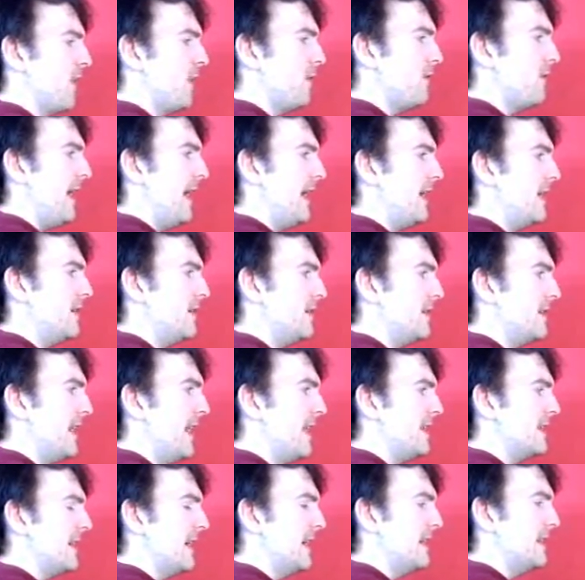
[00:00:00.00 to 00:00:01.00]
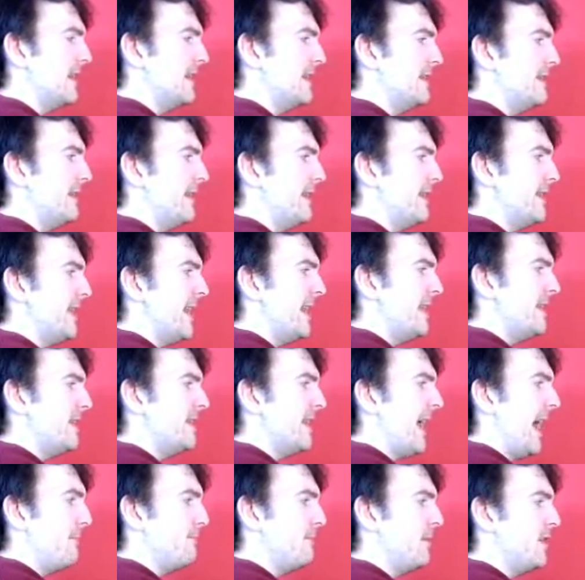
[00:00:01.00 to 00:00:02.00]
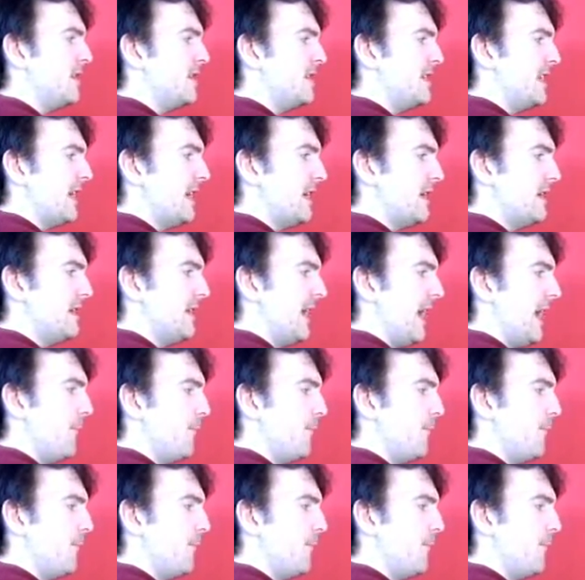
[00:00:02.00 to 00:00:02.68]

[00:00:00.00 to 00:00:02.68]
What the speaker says: great, because the inside isn't that much seating.